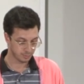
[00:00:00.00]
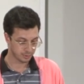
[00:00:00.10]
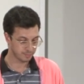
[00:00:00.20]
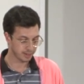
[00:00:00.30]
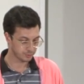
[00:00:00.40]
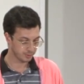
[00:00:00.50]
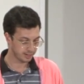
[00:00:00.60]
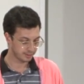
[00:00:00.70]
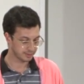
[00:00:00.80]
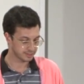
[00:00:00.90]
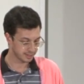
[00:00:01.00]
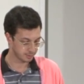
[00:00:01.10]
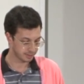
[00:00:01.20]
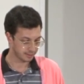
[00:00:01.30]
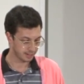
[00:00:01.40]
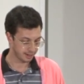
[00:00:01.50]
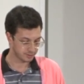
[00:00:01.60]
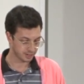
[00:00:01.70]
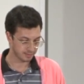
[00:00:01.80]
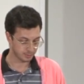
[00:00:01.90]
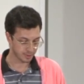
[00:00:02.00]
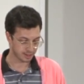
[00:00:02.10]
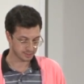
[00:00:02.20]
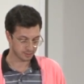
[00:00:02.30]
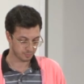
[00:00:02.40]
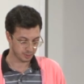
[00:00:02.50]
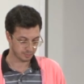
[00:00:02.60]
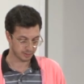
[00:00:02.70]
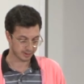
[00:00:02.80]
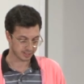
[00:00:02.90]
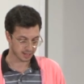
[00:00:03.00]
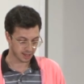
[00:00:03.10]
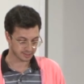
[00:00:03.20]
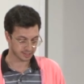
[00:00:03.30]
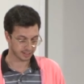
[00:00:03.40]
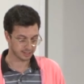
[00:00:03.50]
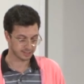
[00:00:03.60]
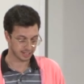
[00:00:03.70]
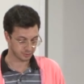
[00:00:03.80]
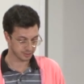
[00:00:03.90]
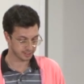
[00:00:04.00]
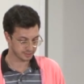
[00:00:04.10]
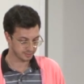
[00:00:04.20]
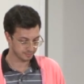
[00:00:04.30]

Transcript: perpetuating the stigma that HIV-positive people are toxic and dangerous.